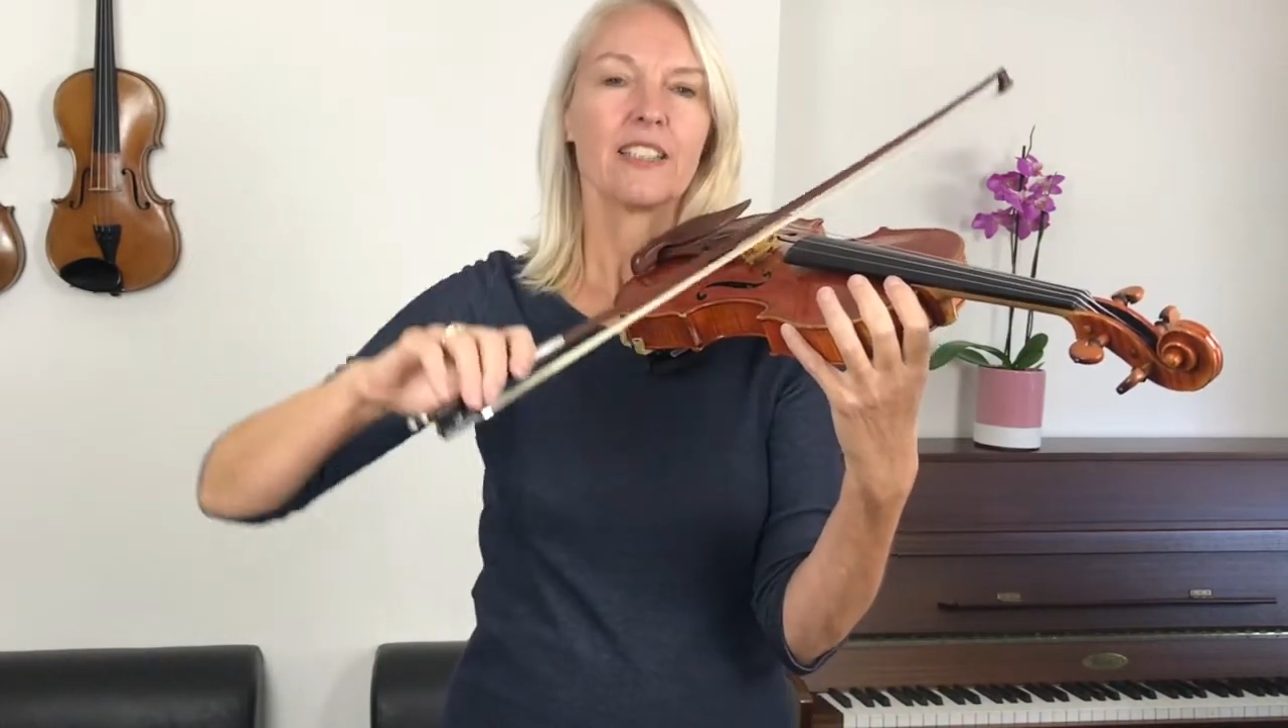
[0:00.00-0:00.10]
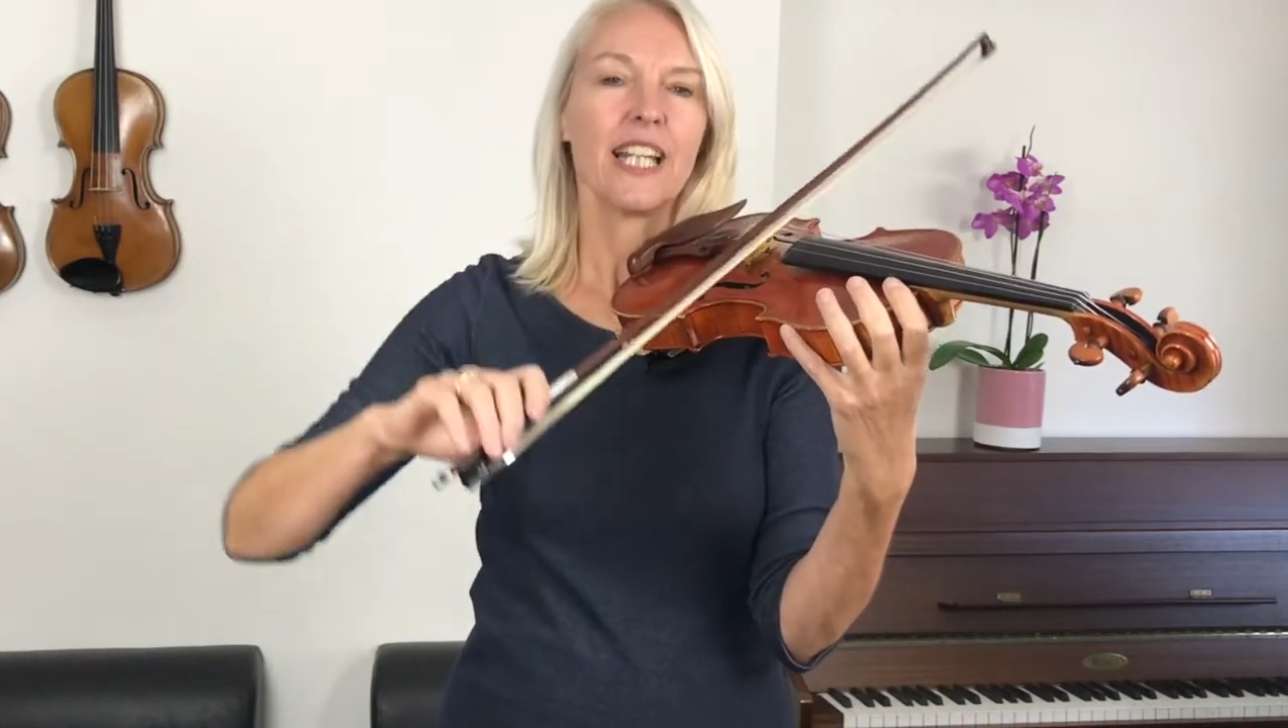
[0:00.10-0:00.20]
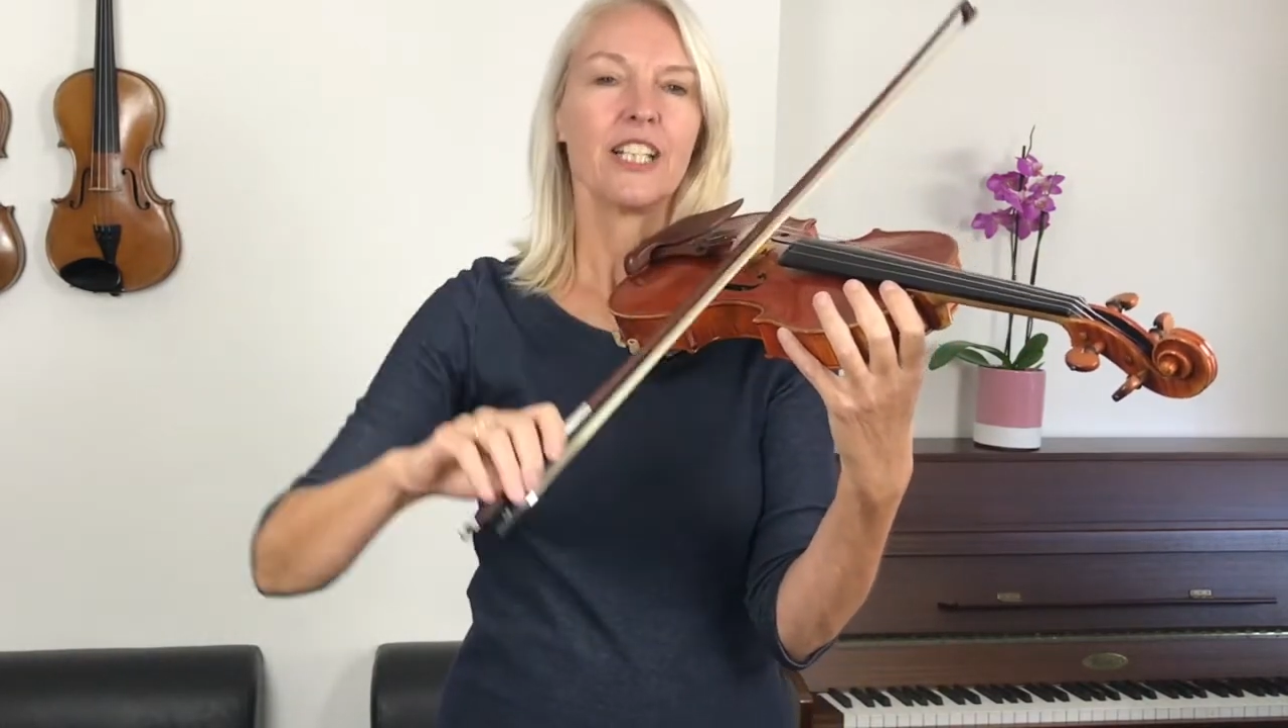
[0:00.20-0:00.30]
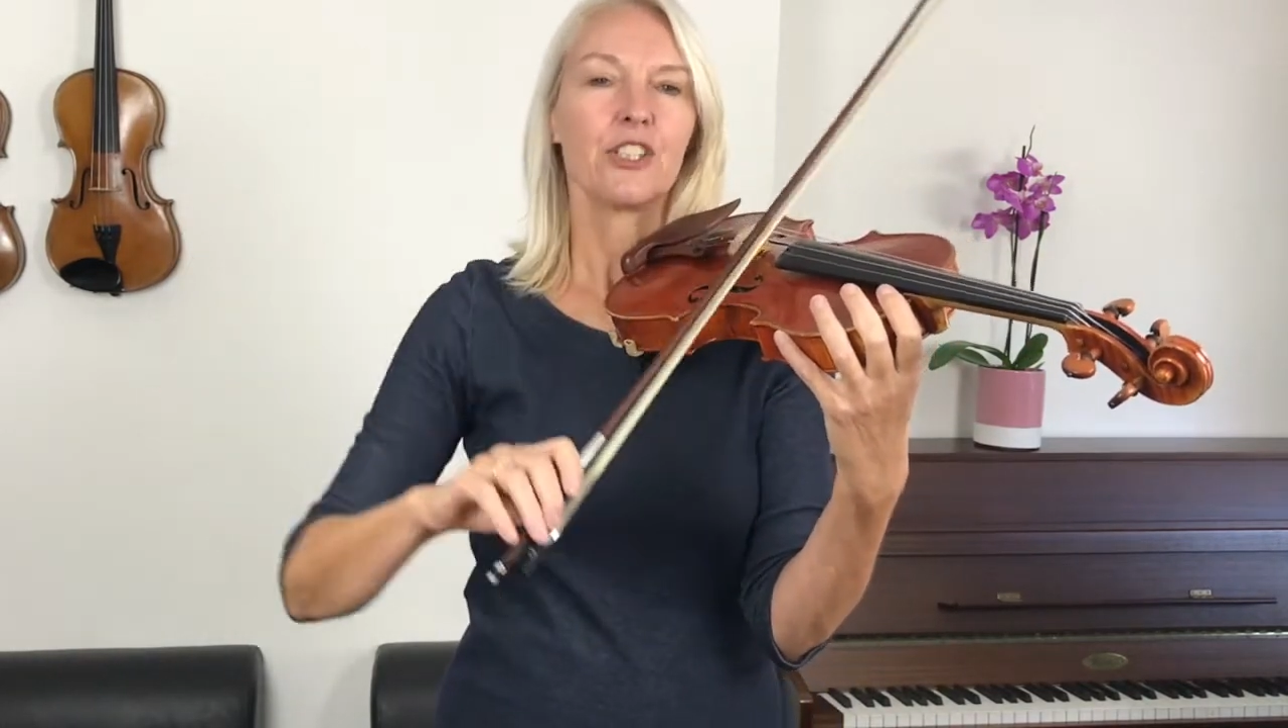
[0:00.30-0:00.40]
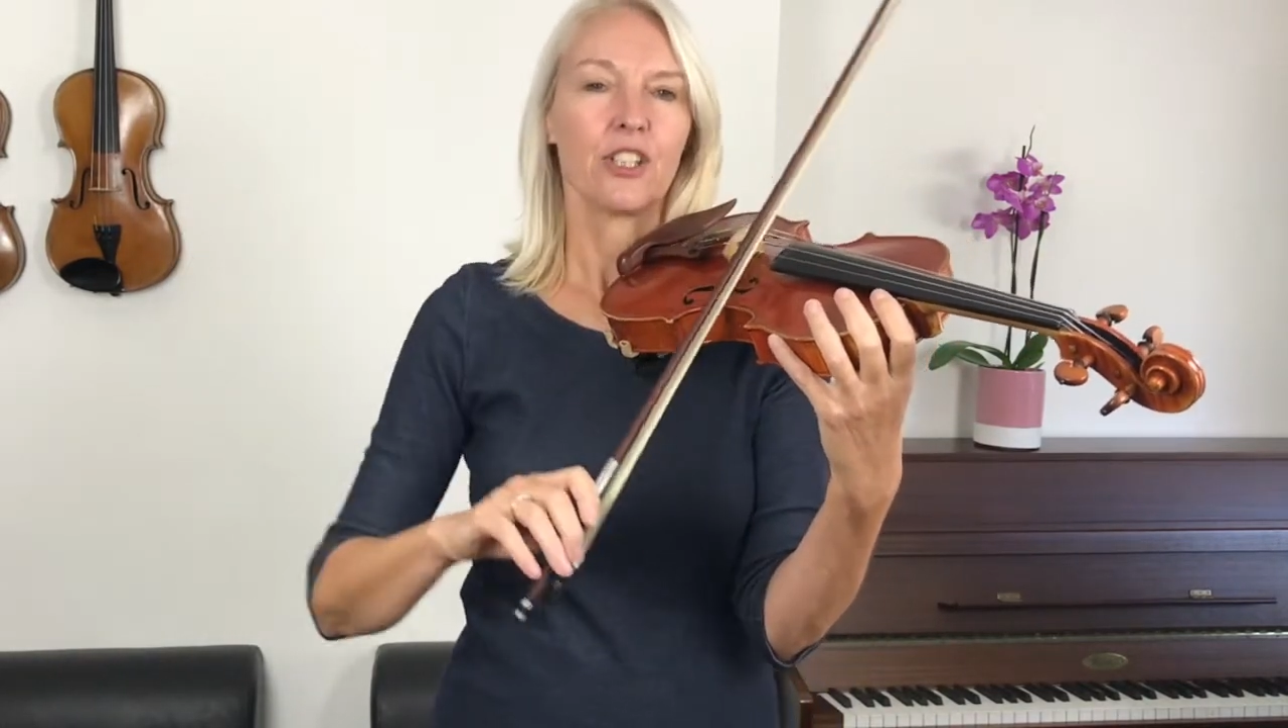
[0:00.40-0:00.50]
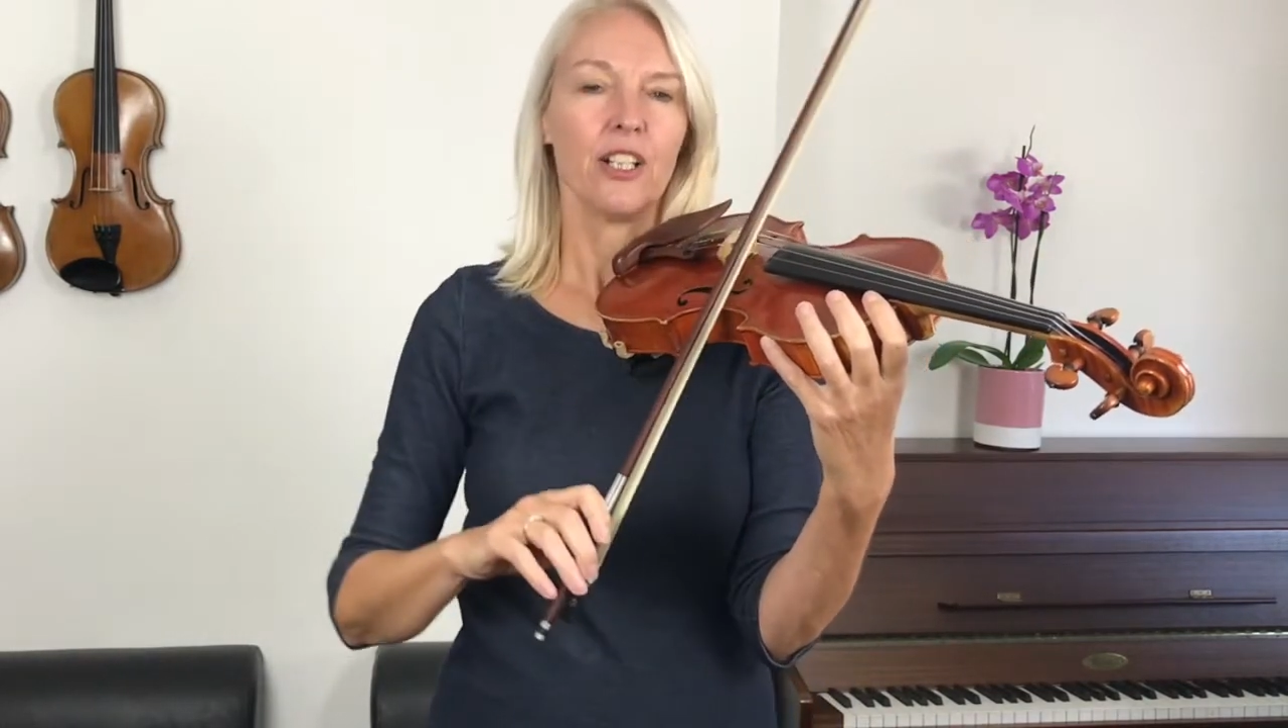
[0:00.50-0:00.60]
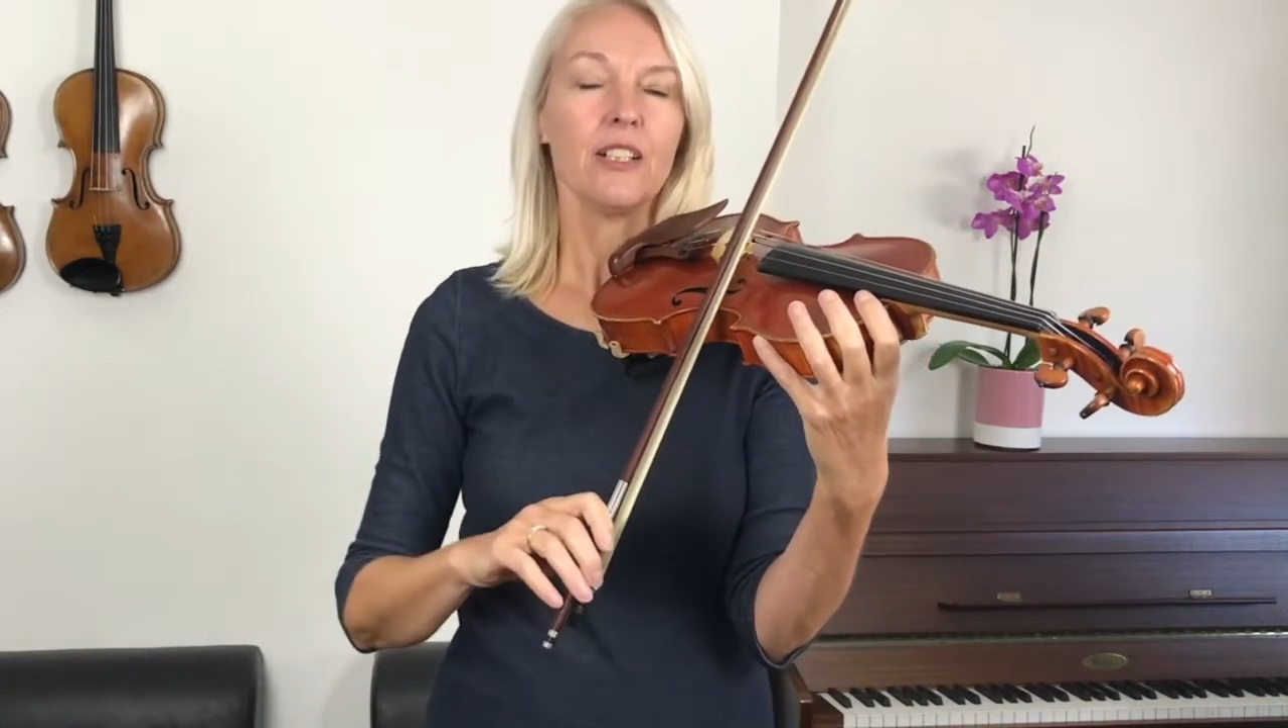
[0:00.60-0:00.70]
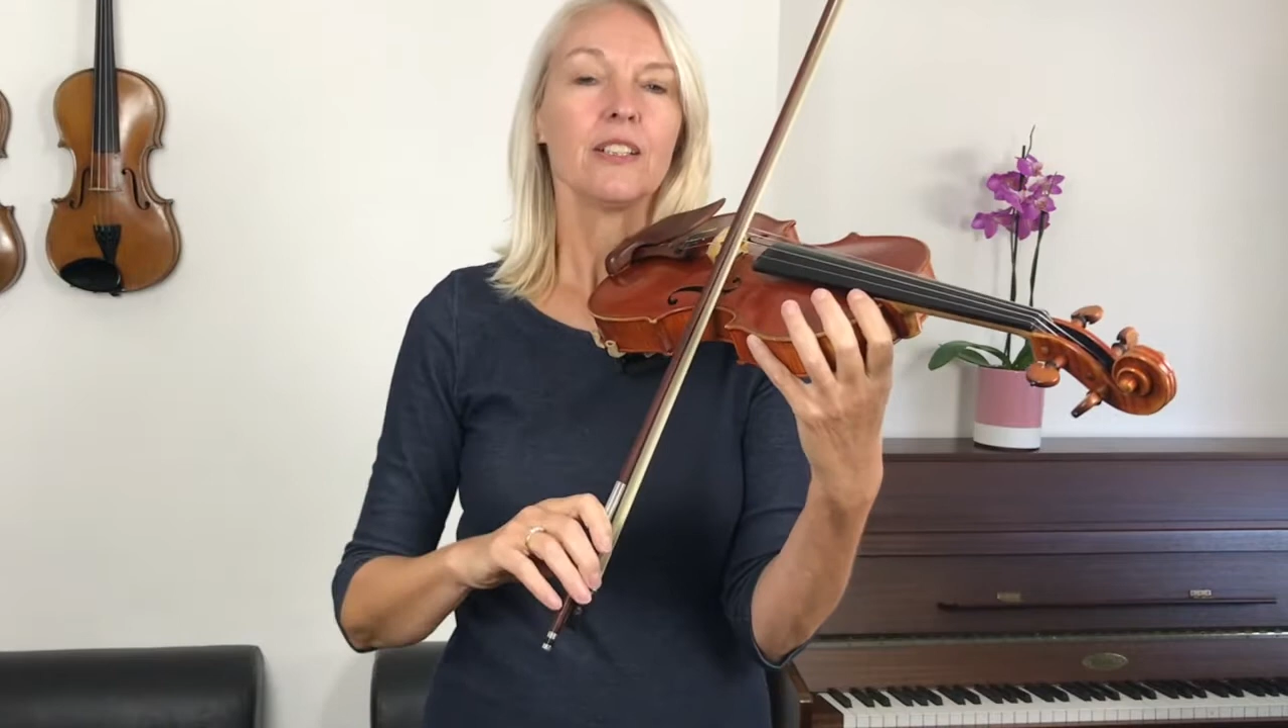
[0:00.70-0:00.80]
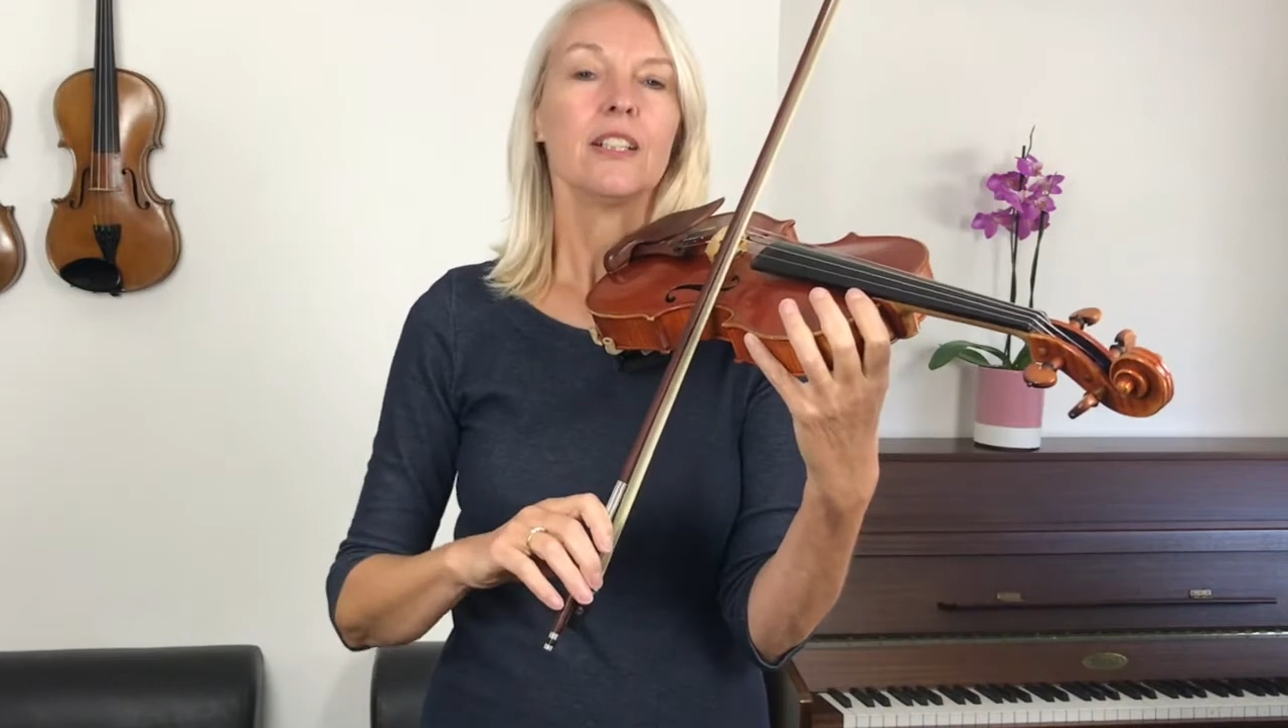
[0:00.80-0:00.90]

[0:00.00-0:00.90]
nature.